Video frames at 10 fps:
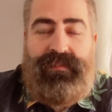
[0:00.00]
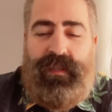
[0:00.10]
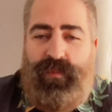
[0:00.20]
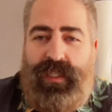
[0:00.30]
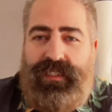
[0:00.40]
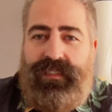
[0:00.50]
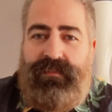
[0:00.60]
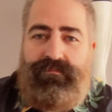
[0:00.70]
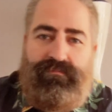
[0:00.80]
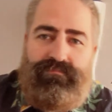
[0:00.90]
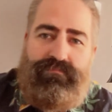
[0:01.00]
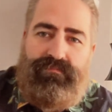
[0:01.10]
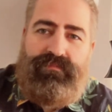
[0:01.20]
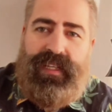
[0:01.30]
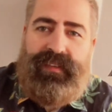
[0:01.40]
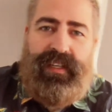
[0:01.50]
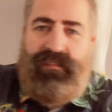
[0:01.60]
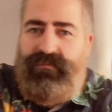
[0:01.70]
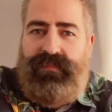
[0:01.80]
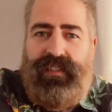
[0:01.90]
I'm watching down
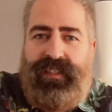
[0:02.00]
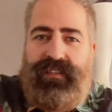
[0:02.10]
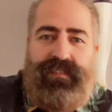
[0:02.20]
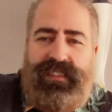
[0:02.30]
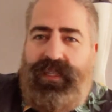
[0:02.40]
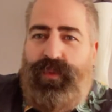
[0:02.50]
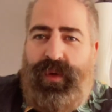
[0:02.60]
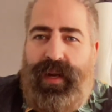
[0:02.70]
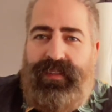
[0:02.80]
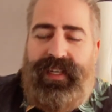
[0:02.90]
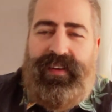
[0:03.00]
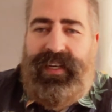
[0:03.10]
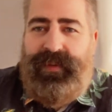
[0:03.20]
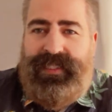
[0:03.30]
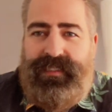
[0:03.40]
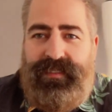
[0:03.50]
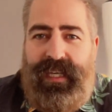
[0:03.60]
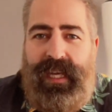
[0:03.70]
there, somewhere around there. Anyways,